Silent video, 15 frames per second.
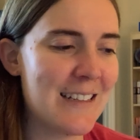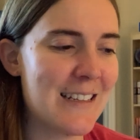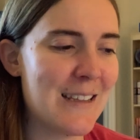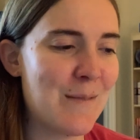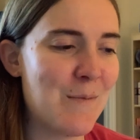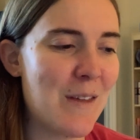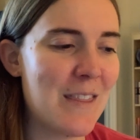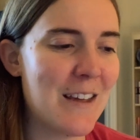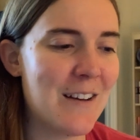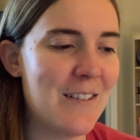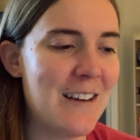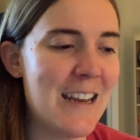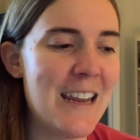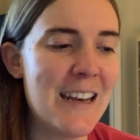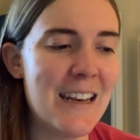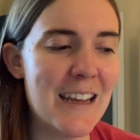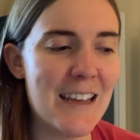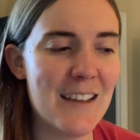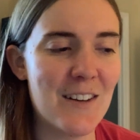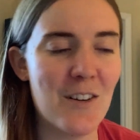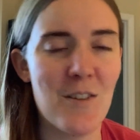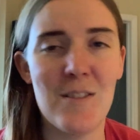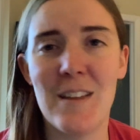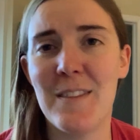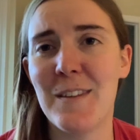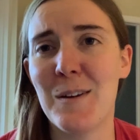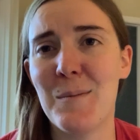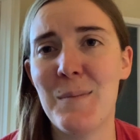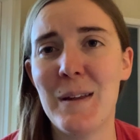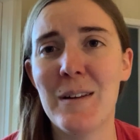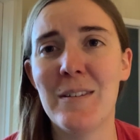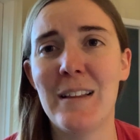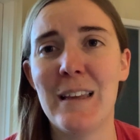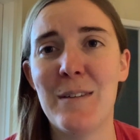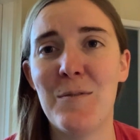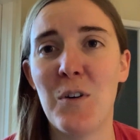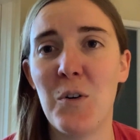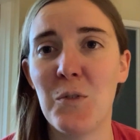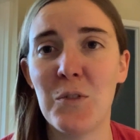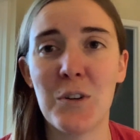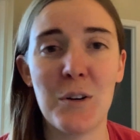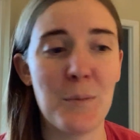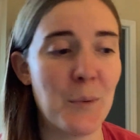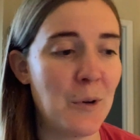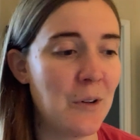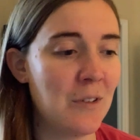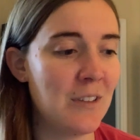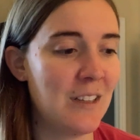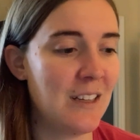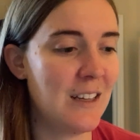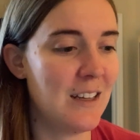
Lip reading: to them that they're needed or that they're merely vulnerable?